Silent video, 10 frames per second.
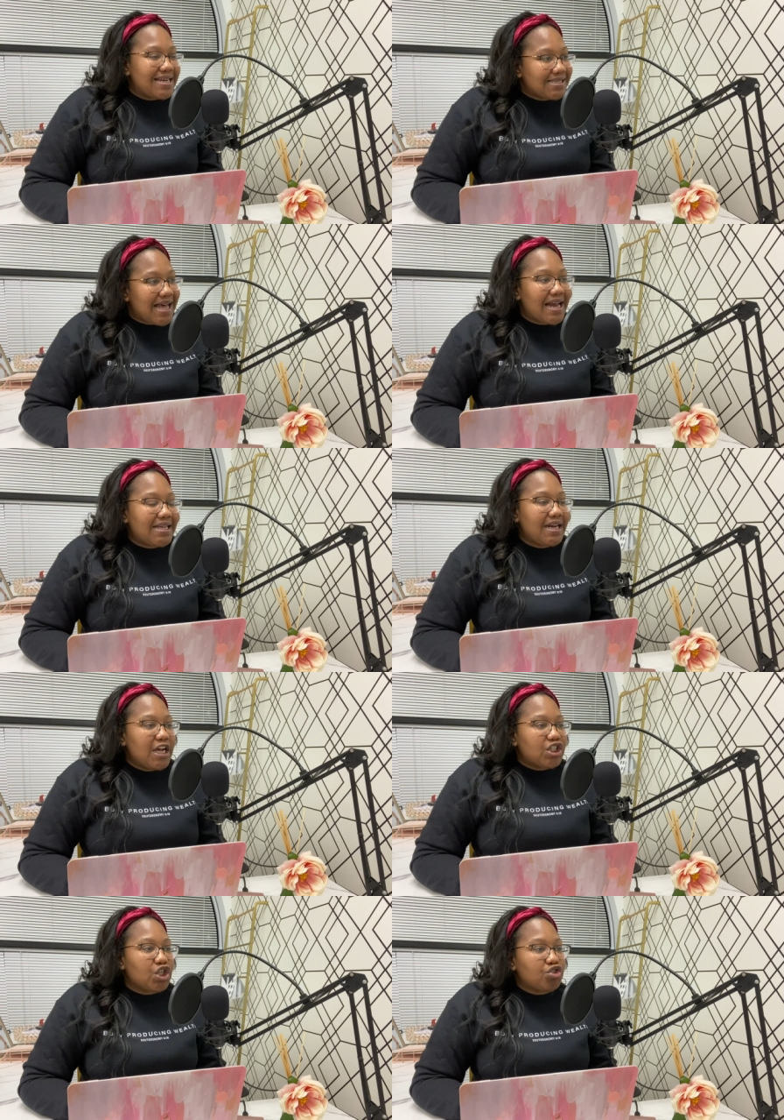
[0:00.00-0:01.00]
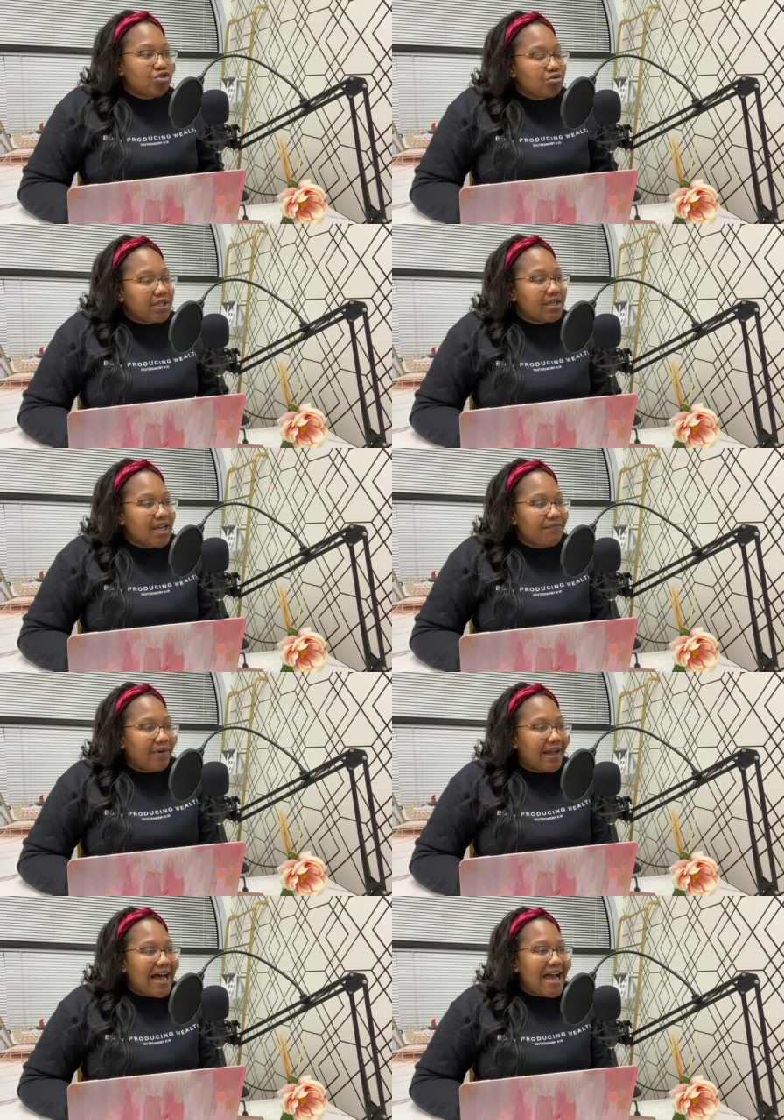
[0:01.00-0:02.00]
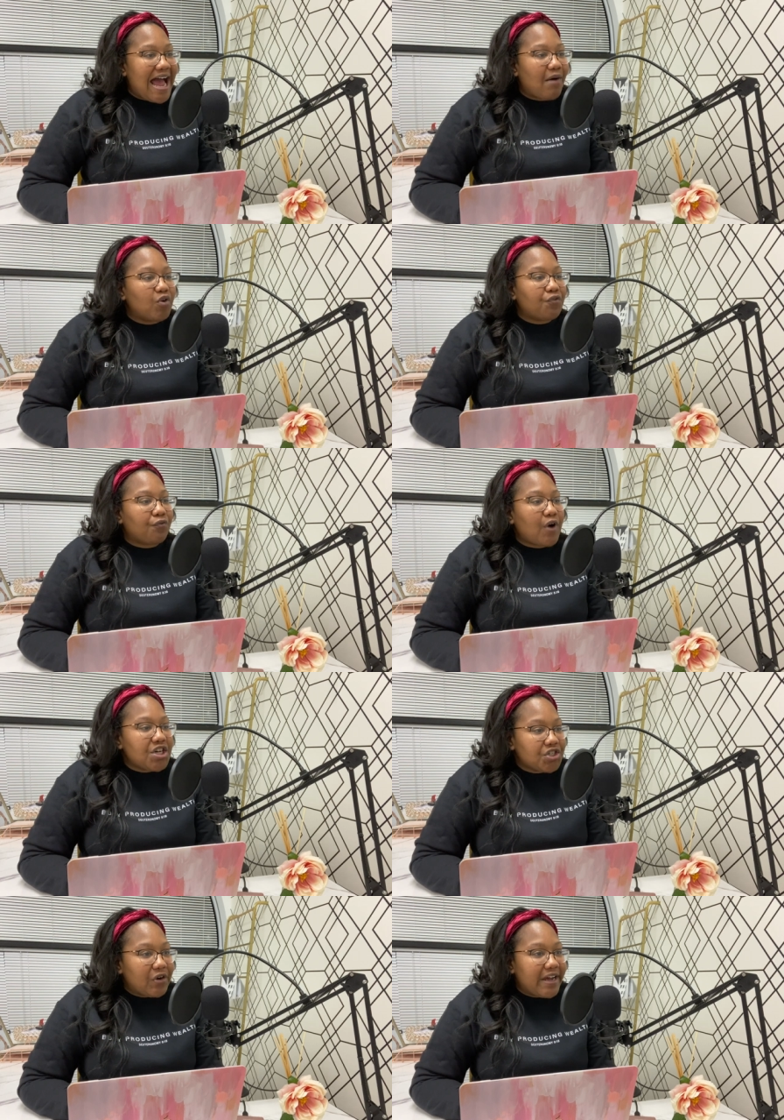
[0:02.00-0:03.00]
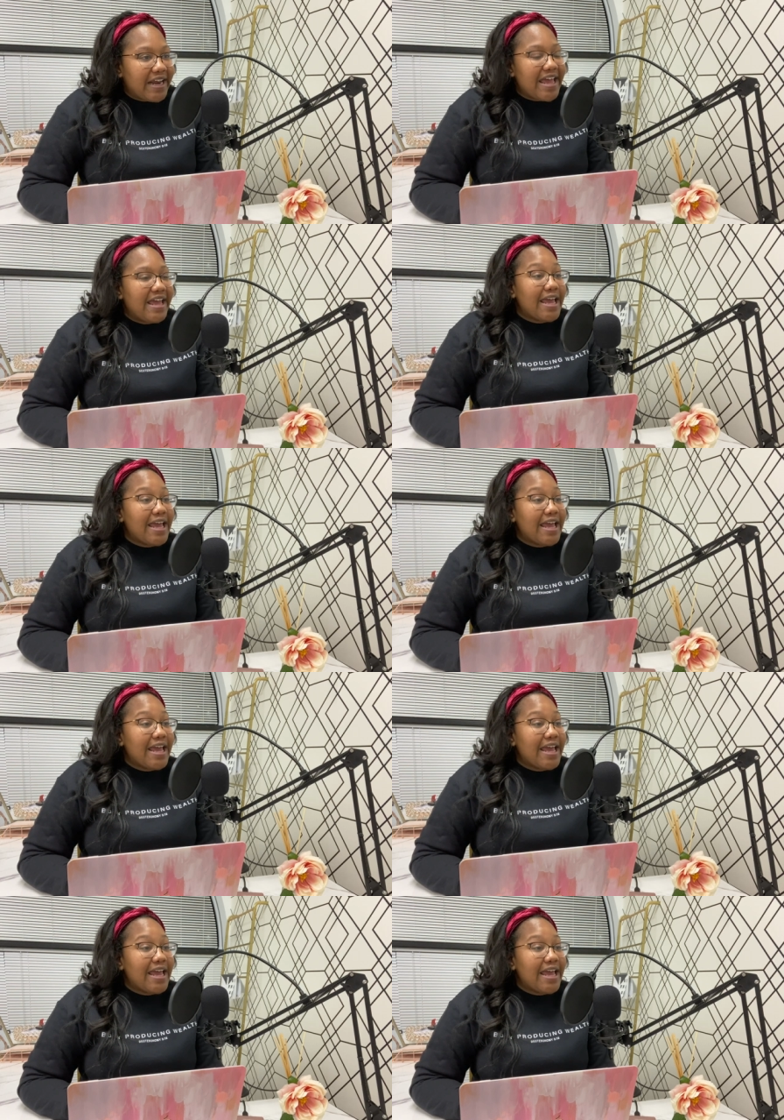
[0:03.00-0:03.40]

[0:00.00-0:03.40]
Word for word: decided to truly live for God. I was frustrated.